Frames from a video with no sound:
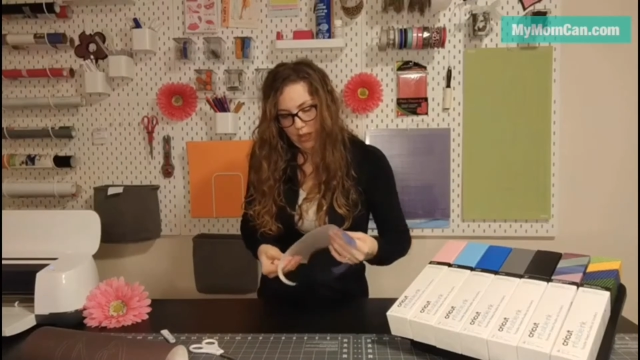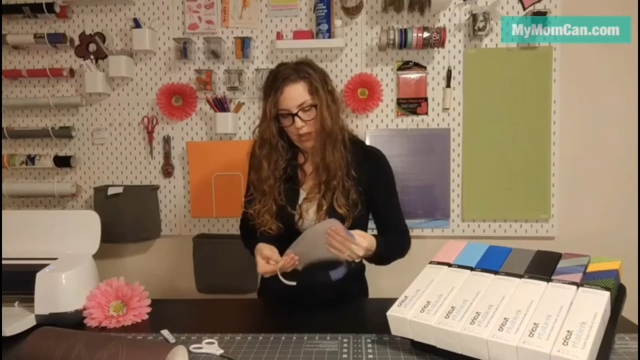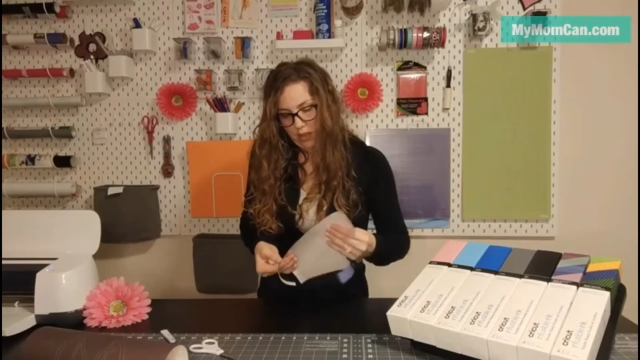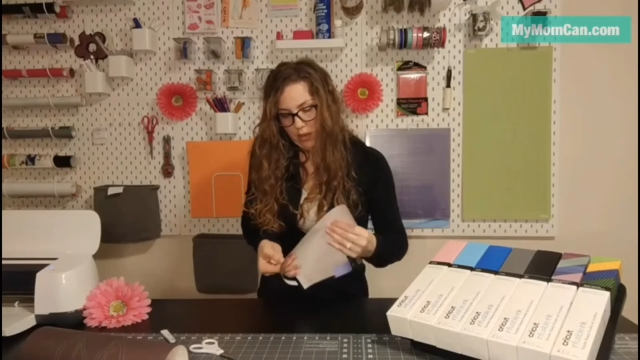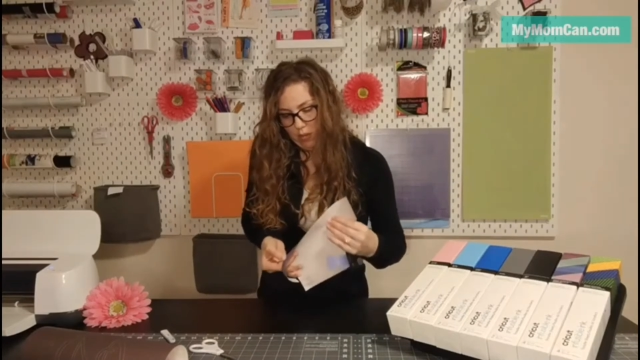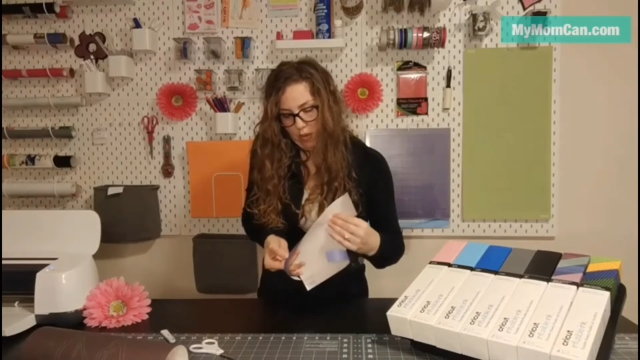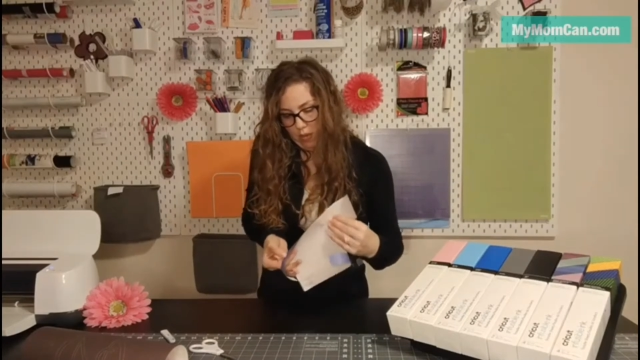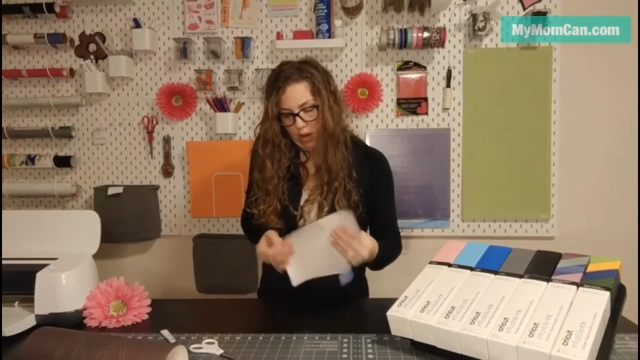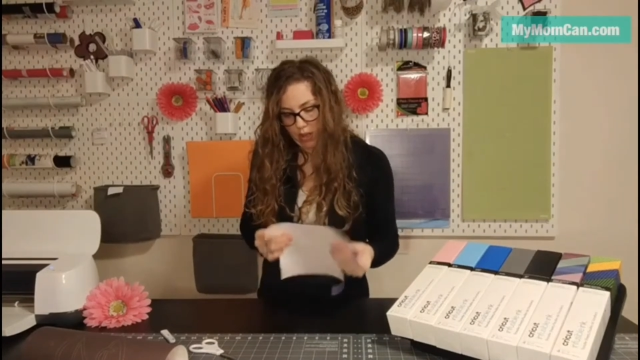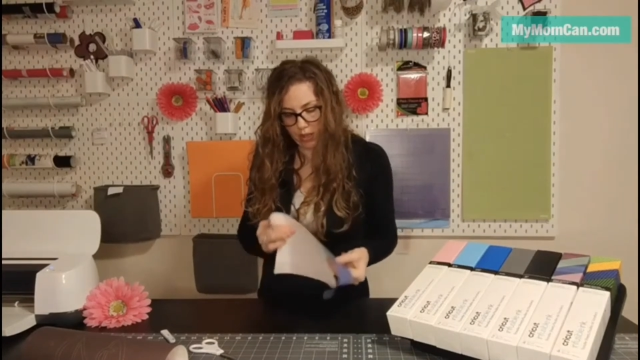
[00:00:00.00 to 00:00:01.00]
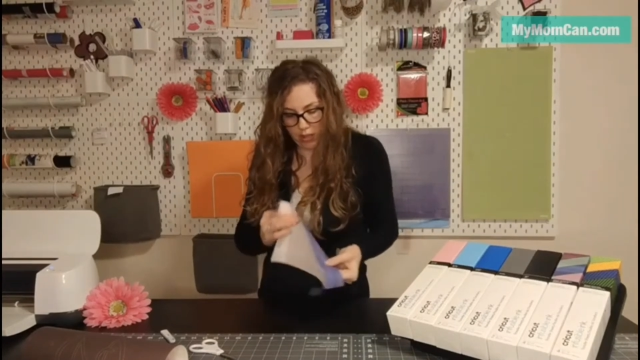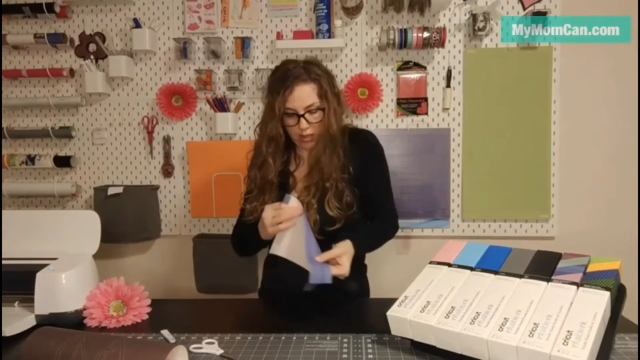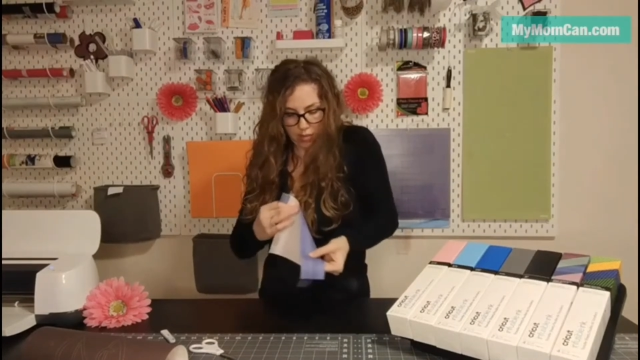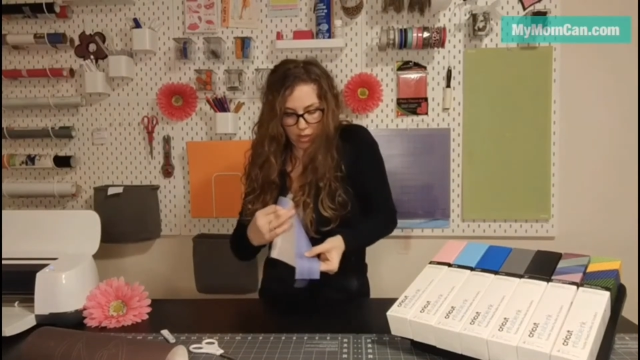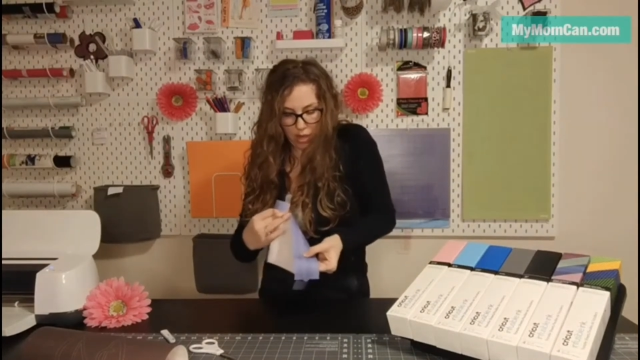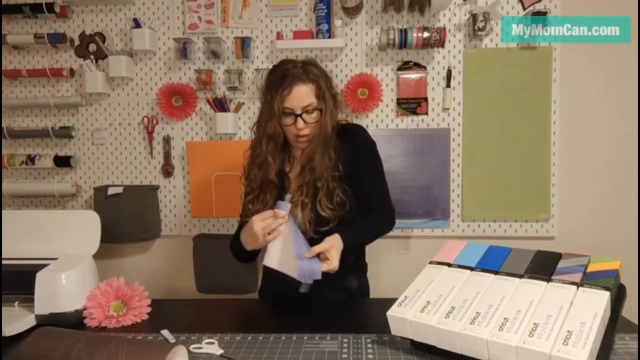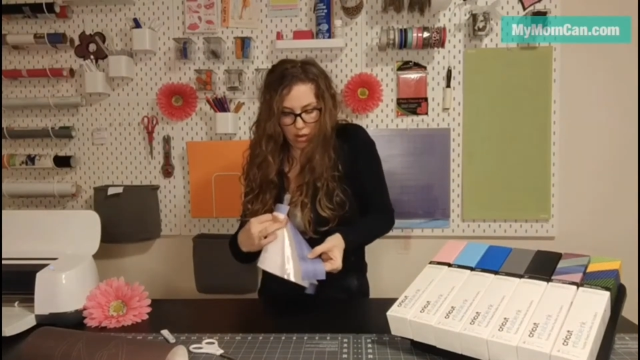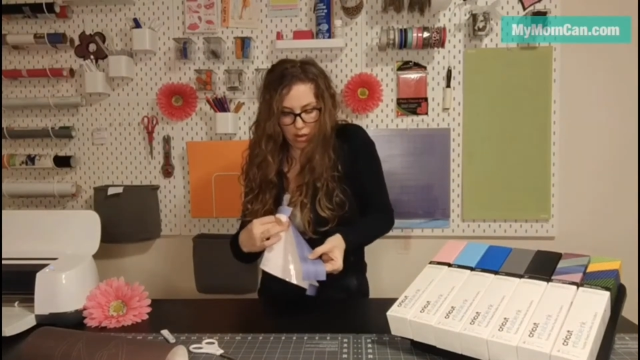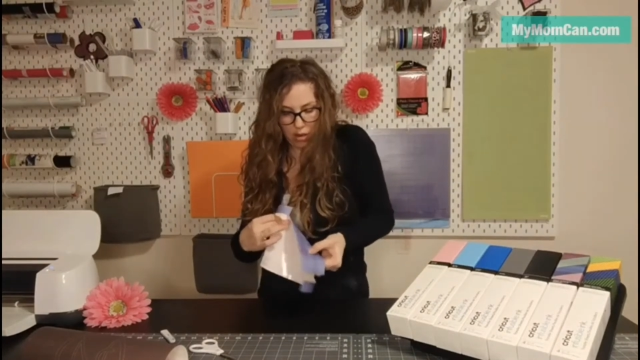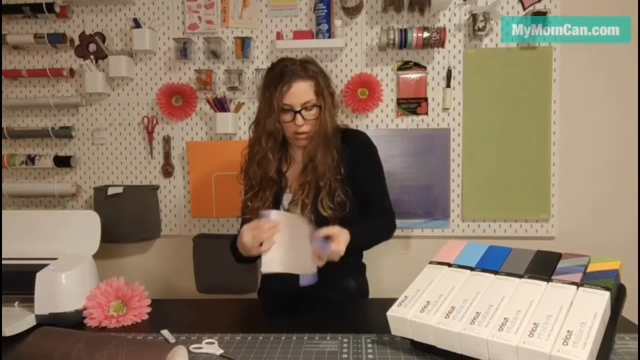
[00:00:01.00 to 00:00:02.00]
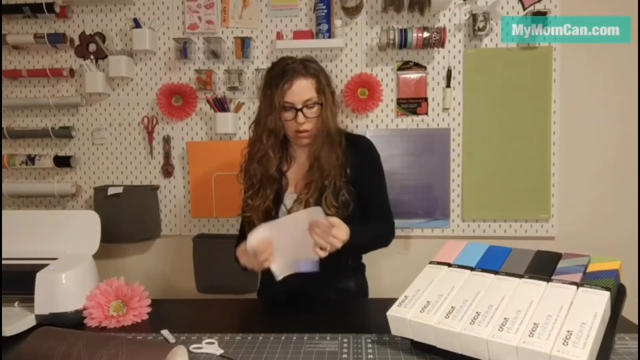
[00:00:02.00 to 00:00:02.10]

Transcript: Let's hope it works. It seems kind of odd.